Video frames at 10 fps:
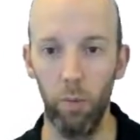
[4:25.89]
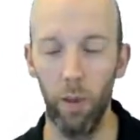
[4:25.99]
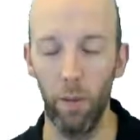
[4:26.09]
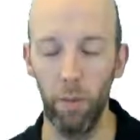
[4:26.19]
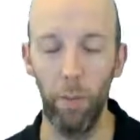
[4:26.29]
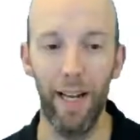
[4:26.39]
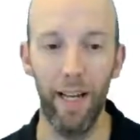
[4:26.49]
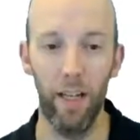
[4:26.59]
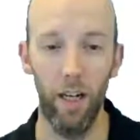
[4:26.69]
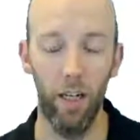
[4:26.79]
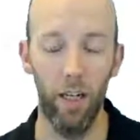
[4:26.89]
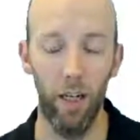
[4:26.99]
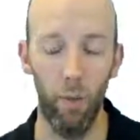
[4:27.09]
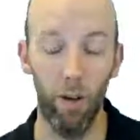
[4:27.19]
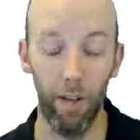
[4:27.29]

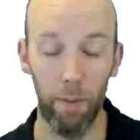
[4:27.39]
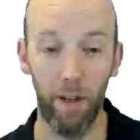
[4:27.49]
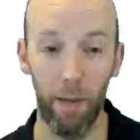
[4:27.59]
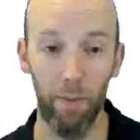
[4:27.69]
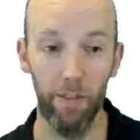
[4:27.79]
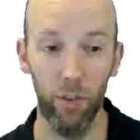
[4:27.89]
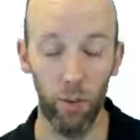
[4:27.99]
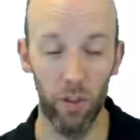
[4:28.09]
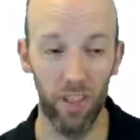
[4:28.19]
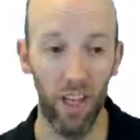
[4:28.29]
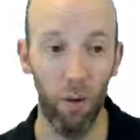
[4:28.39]
are worried about coming forwards,